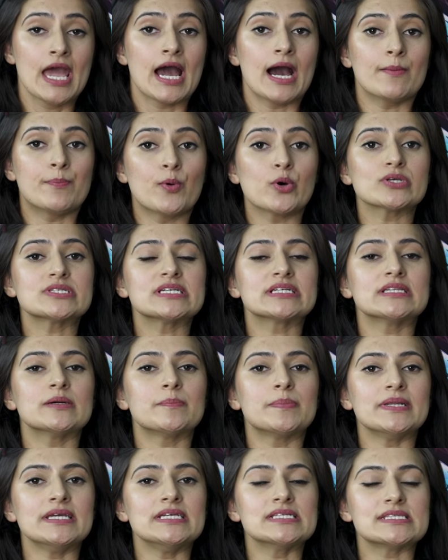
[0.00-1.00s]
Opposing the
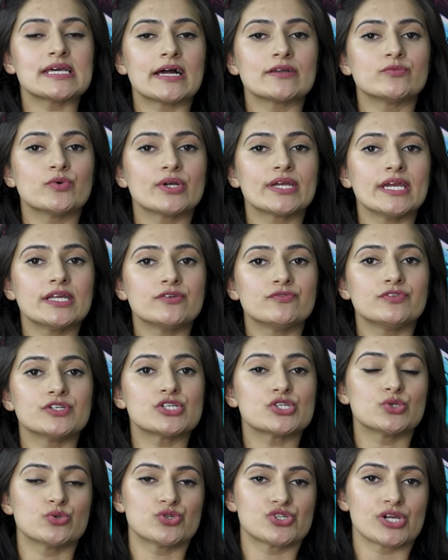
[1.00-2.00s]
pleas, advocate
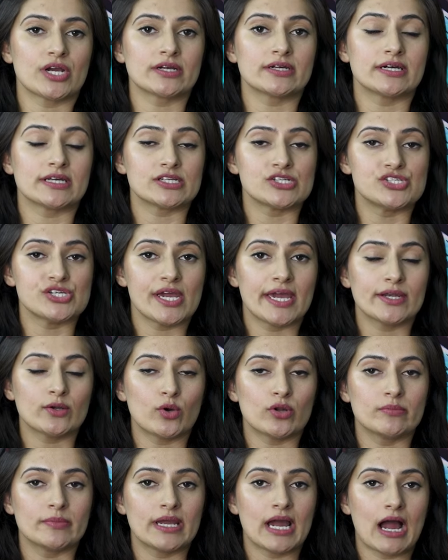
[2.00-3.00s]
Vishnu Shankar Jain
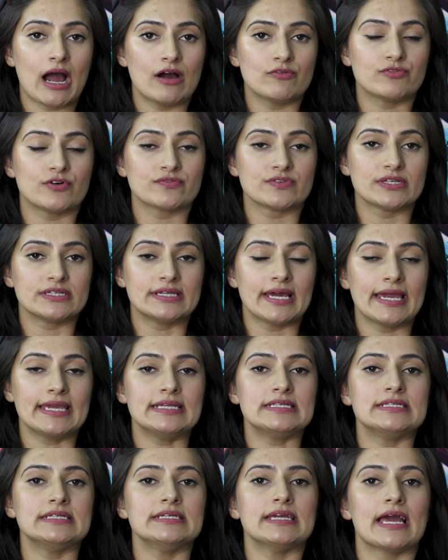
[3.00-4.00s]
on behalf of the
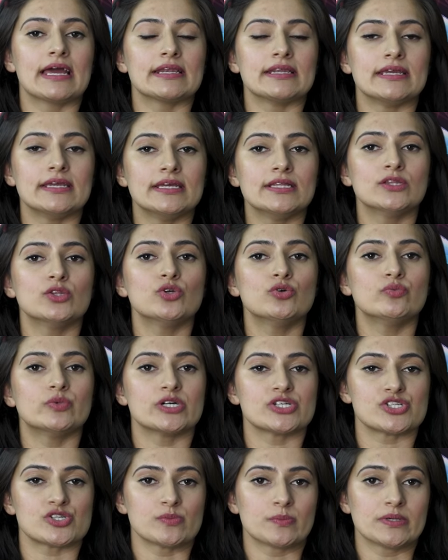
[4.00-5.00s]
deity and Hindu
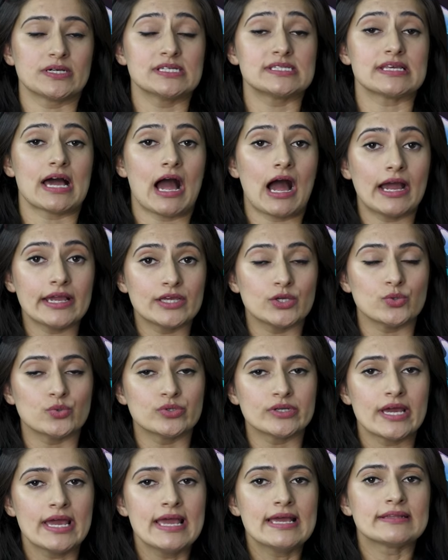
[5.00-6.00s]
worshippers
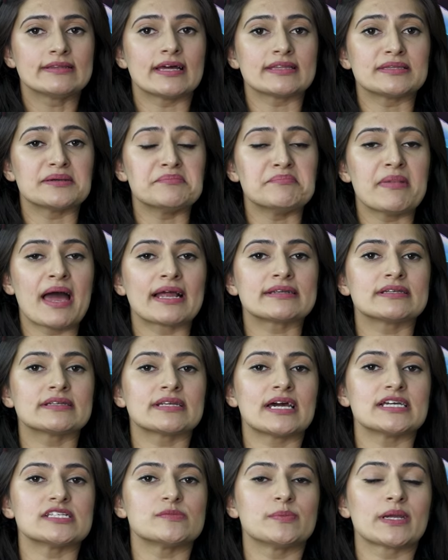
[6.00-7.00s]
argued that the matter
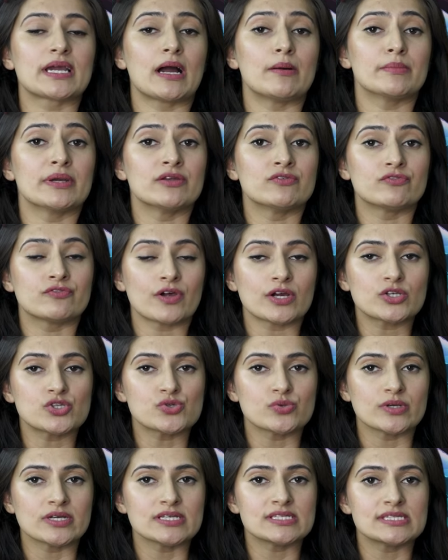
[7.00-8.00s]
has become
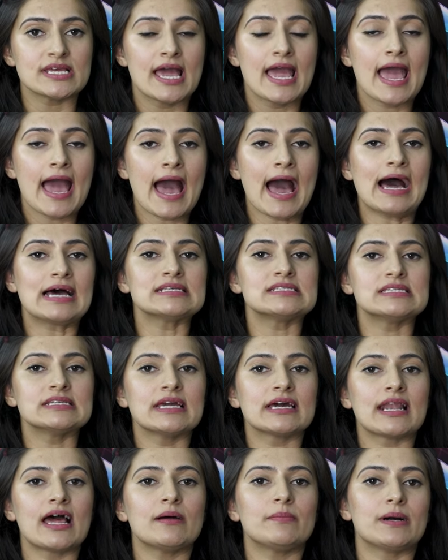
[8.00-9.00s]
infructuous as the
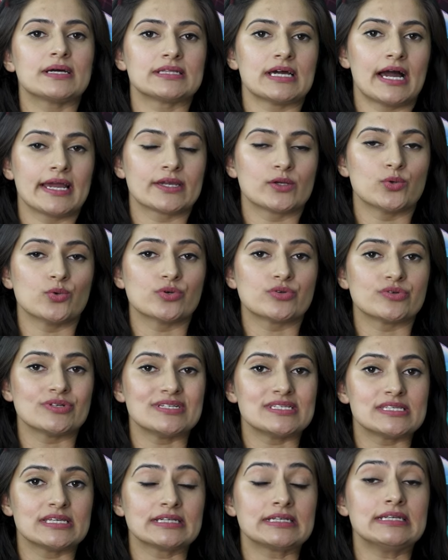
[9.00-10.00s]
Allahabad High Court
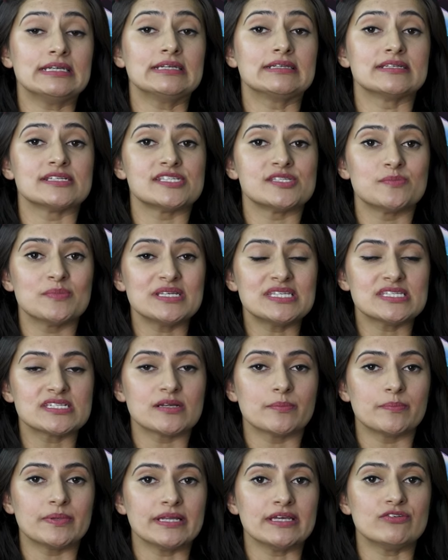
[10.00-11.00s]
recently dismissed
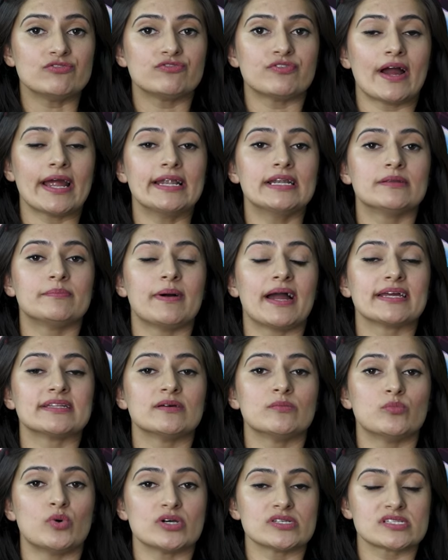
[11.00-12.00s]
a plea filed by
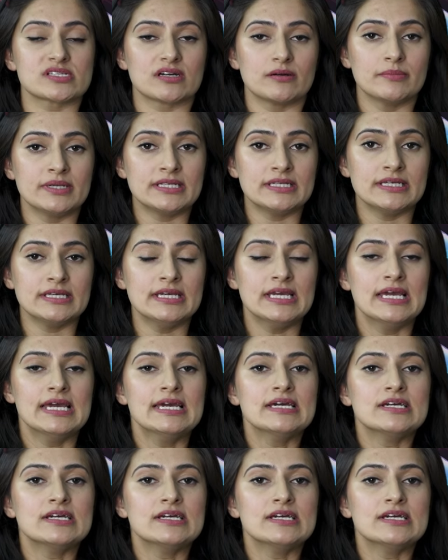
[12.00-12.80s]
the Mosque Committee